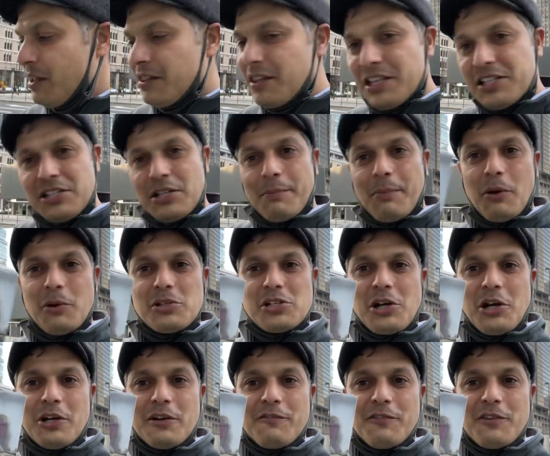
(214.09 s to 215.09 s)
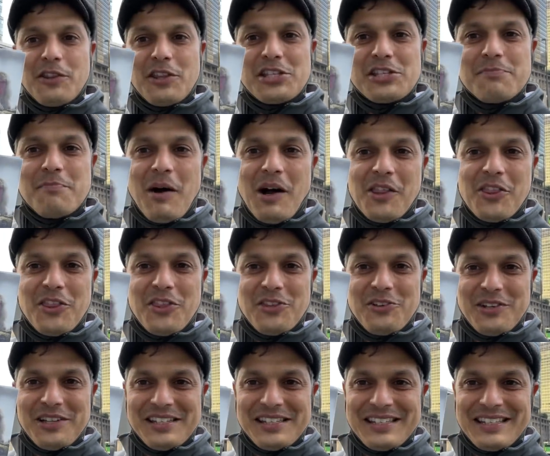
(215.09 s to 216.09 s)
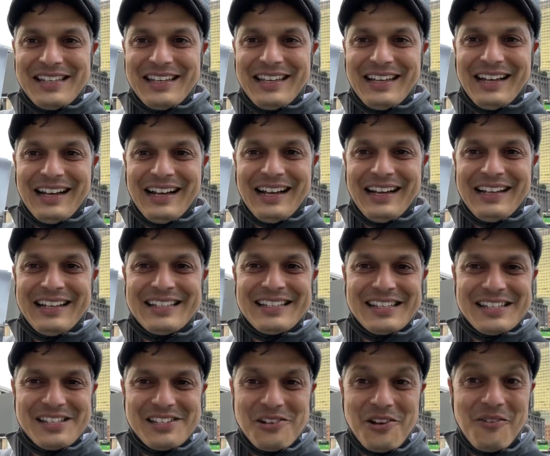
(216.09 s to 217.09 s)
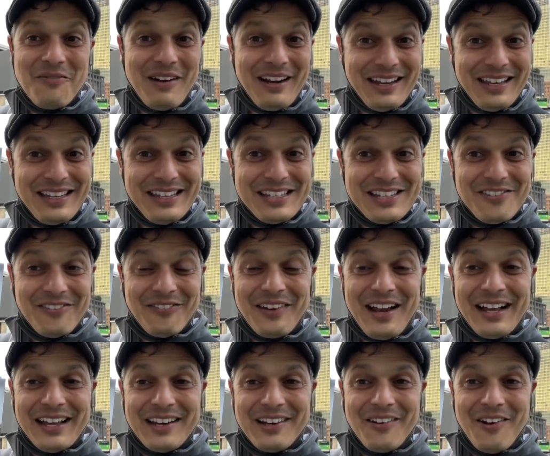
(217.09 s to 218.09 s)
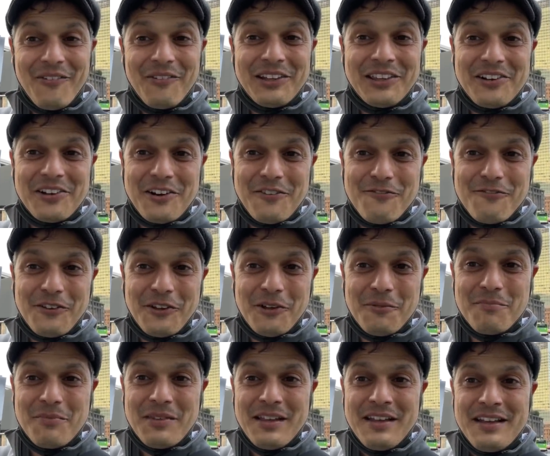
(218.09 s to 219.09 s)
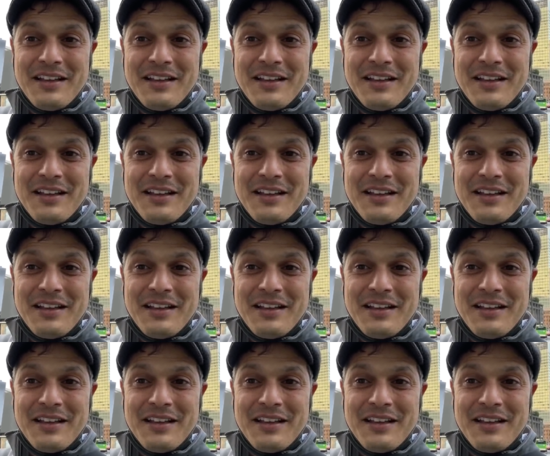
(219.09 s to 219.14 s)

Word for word: This is the postcard for this month. You can see uh, it's the Snow Monkeys from Nagano. I went there to film.